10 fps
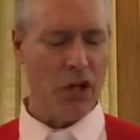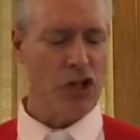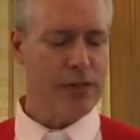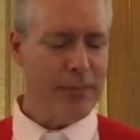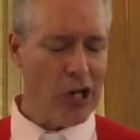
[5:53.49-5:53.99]
There
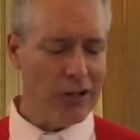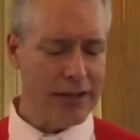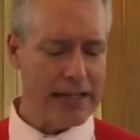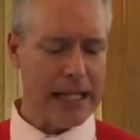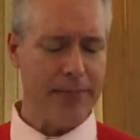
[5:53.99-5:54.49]
are
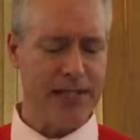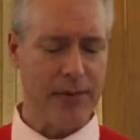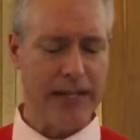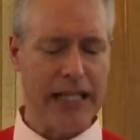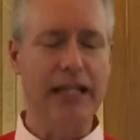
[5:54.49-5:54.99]
smaller steps
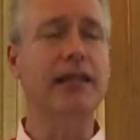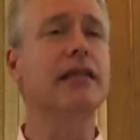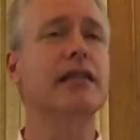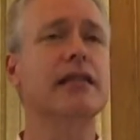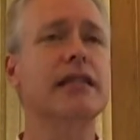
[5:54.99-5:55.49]
that we
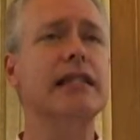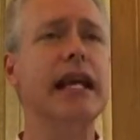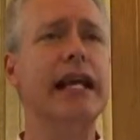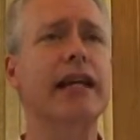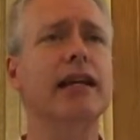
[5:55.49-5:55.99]
need to
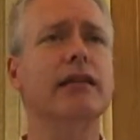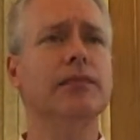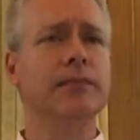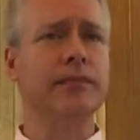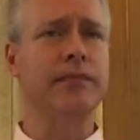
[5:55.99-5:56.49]
take
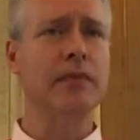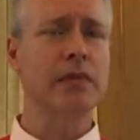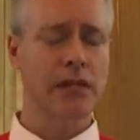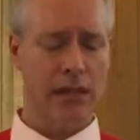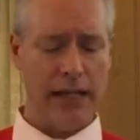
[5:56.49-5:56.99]

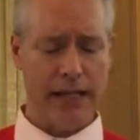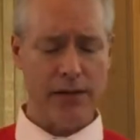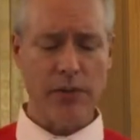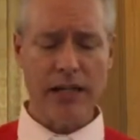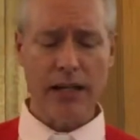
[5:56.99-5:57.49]

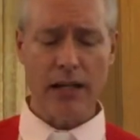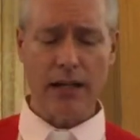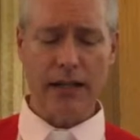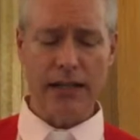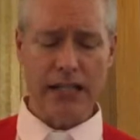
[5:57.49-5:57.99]
as we
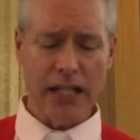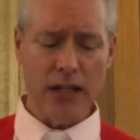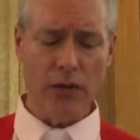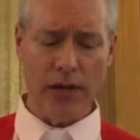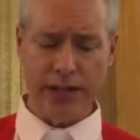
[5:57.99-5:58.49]

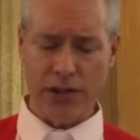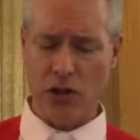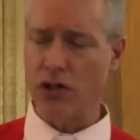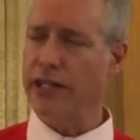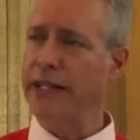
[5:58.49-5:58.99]
continue on this
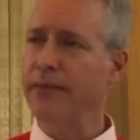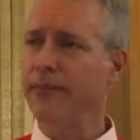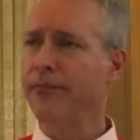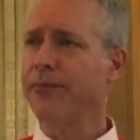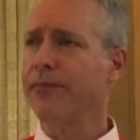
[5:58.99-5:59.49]
journey.
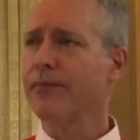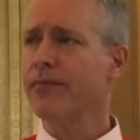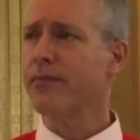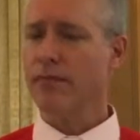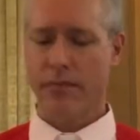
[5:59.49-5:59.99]

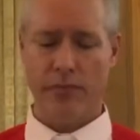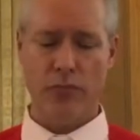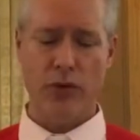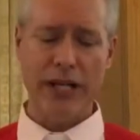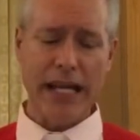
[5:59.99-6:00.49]

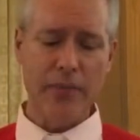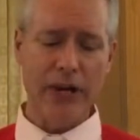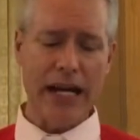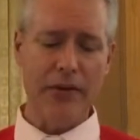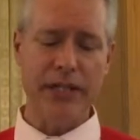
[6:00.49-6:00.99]
Brene
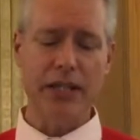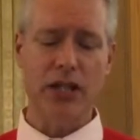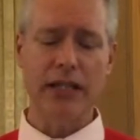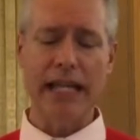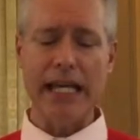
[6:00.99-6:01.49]
Brown, in
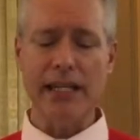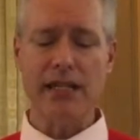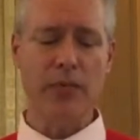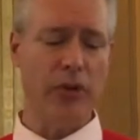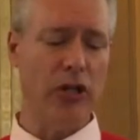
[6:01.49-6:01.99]
her
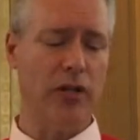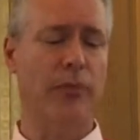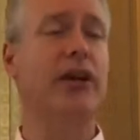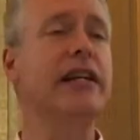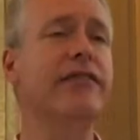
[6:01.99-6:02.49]
latest
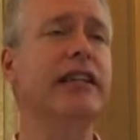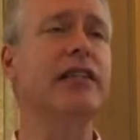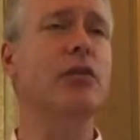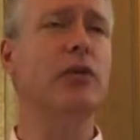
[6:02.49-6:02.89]
book, Braving the